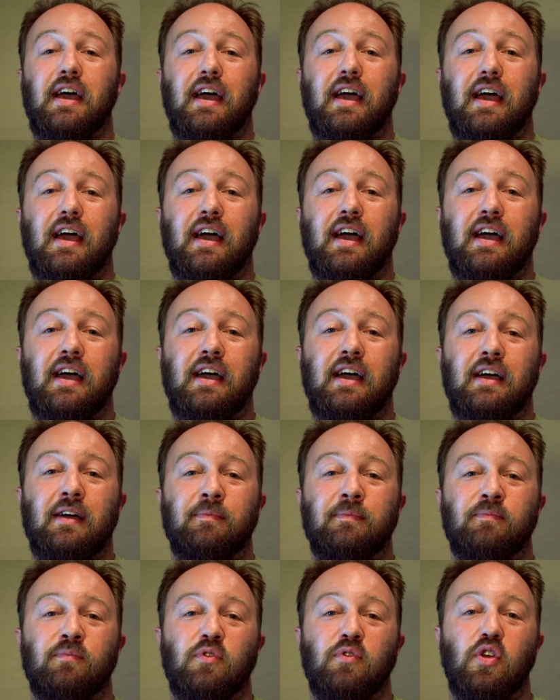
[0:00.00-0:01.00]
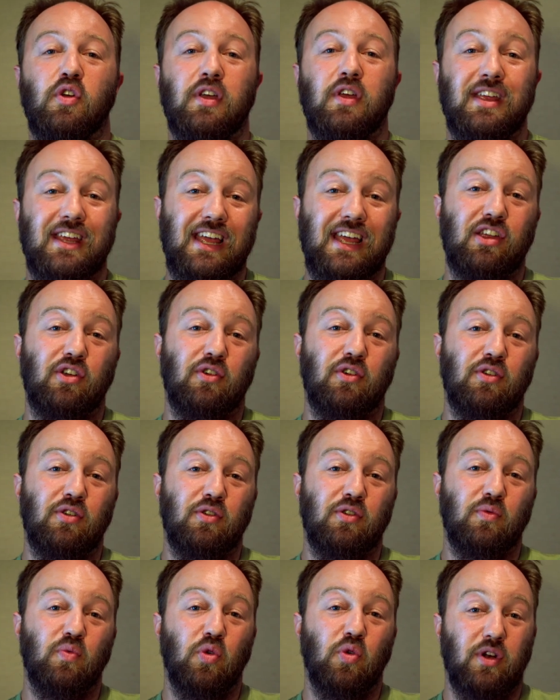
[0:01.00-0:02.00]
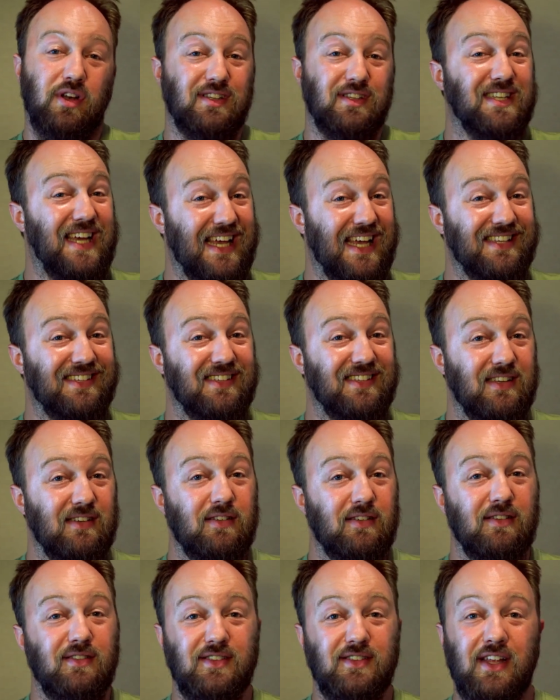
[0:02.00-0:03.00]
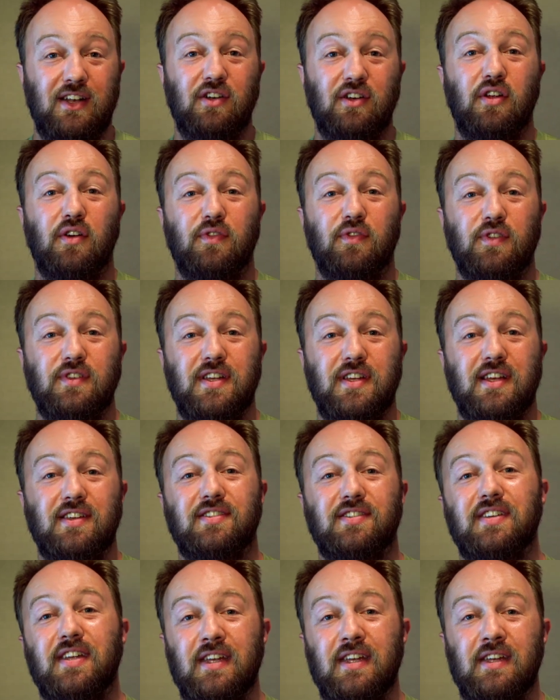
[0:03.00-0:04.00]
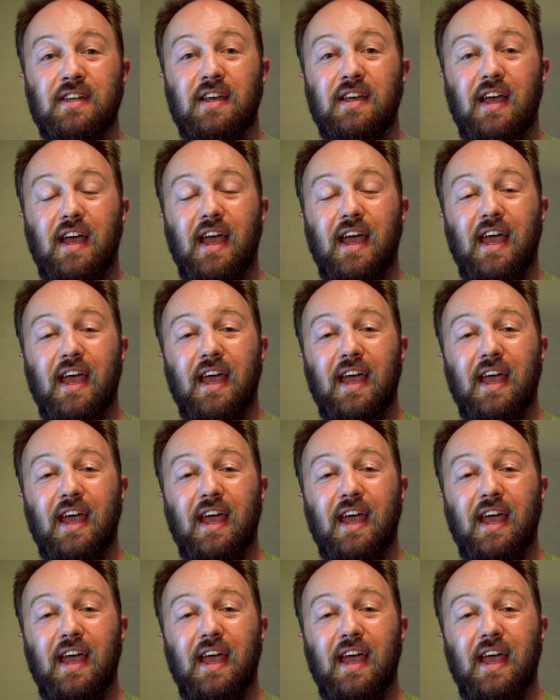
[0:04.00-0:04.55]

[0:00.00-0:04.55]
Um, you can get your water tested, send it off for testing, uh,